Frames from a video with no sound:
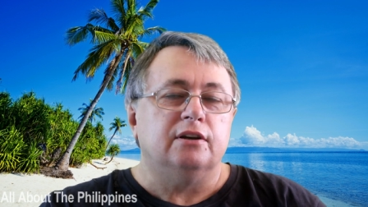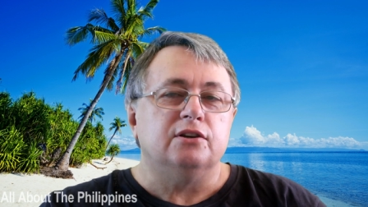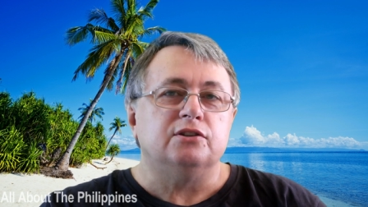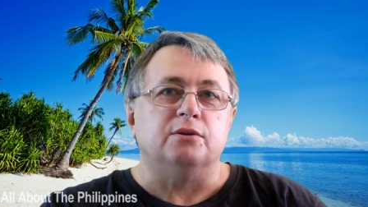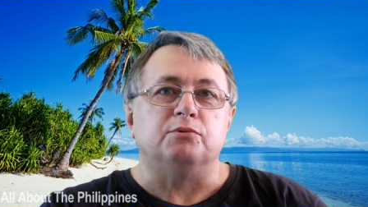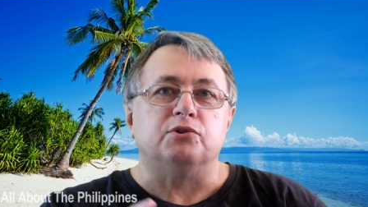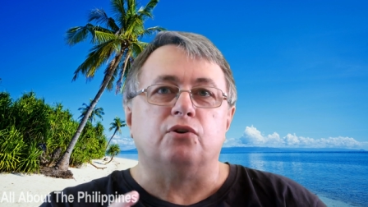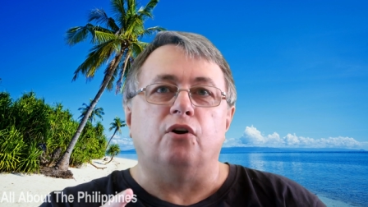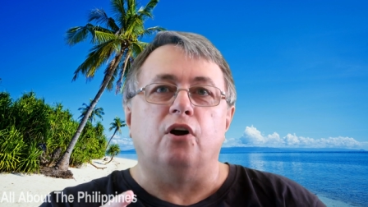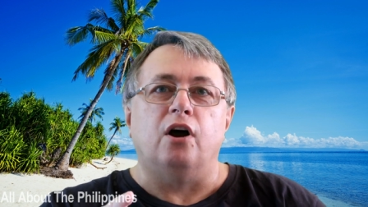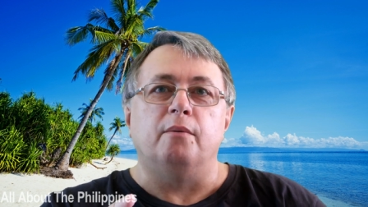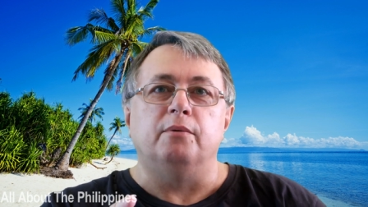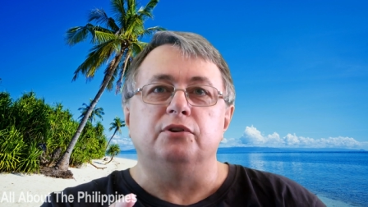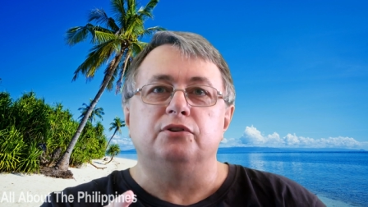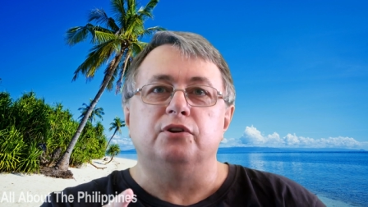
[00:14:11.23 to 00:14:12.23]

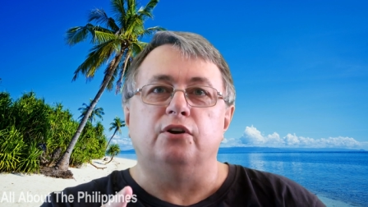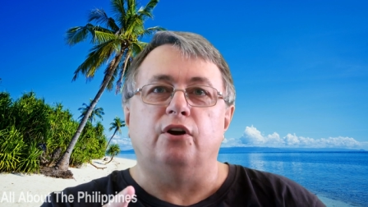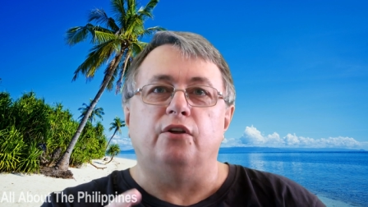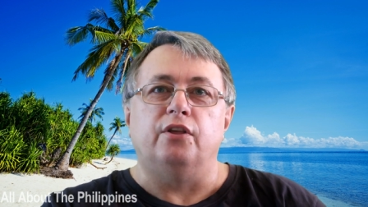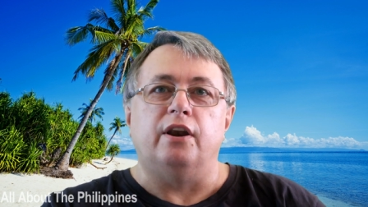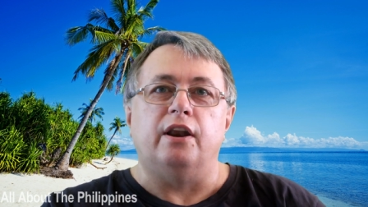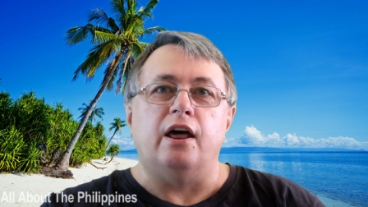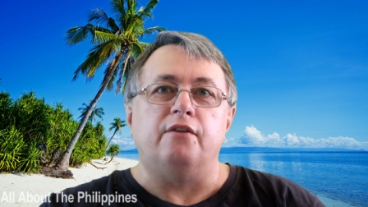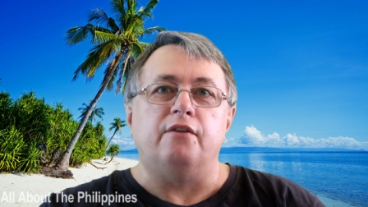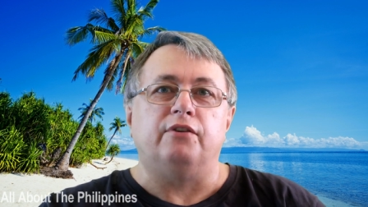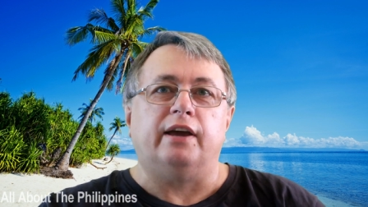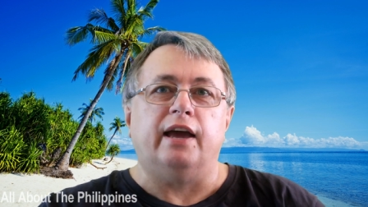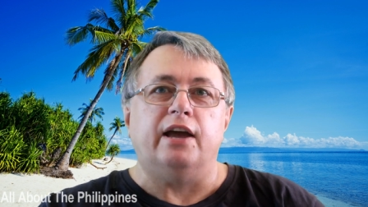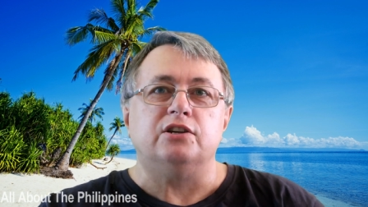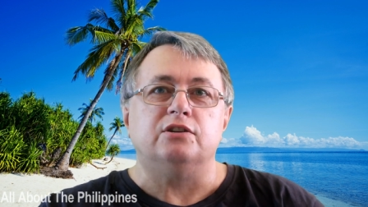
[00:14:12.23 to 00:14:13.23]
subscribe and turn on the
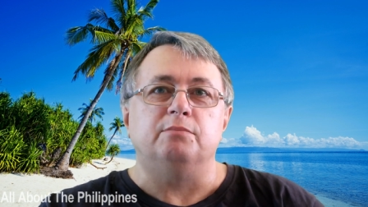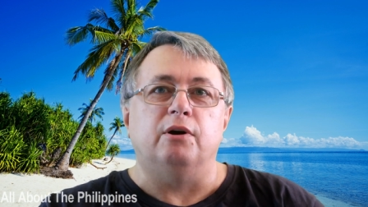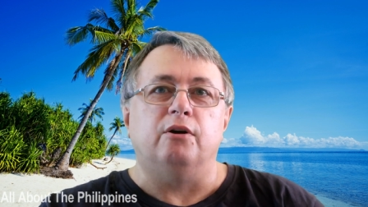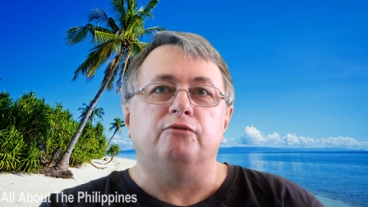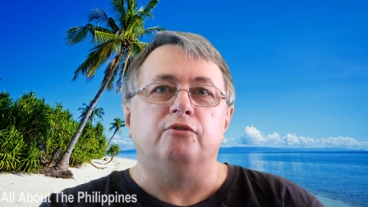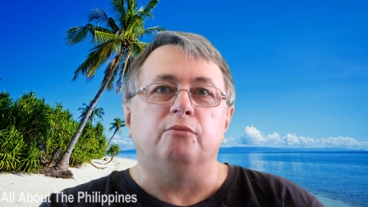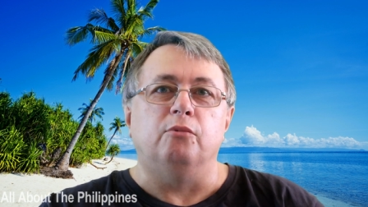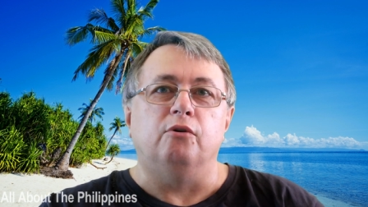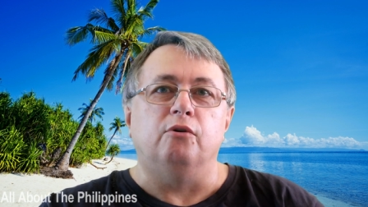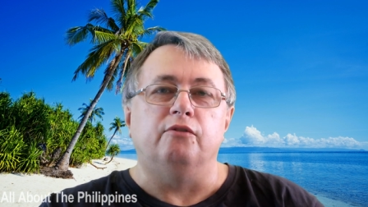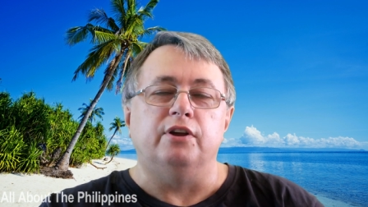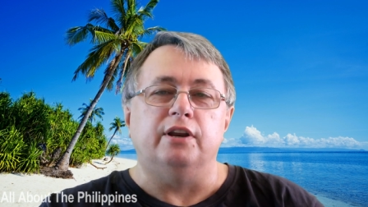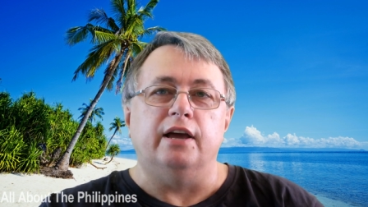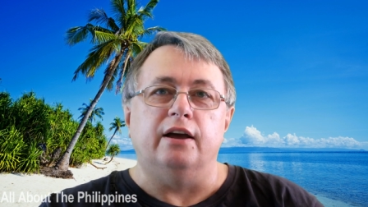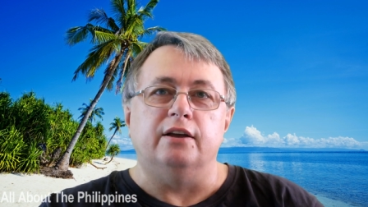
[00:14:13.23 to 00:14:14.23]
notification bell for more
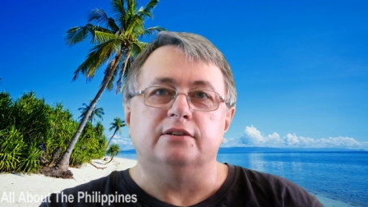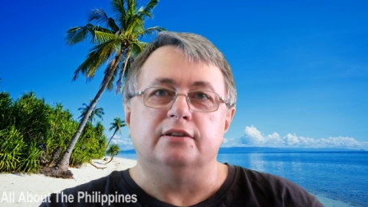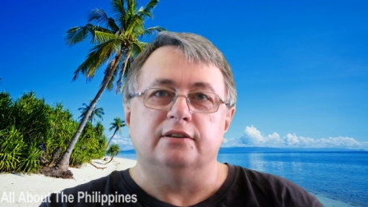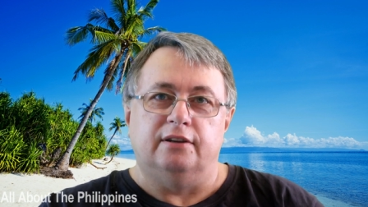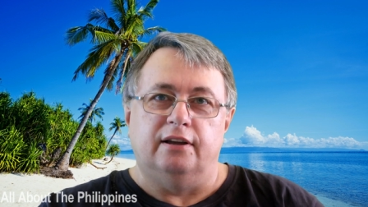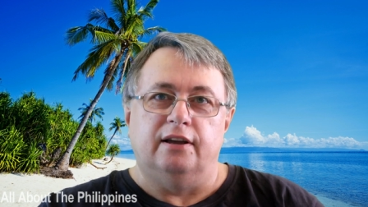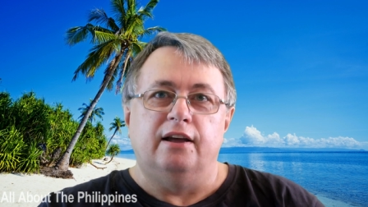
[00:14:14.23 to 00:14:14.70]
videos.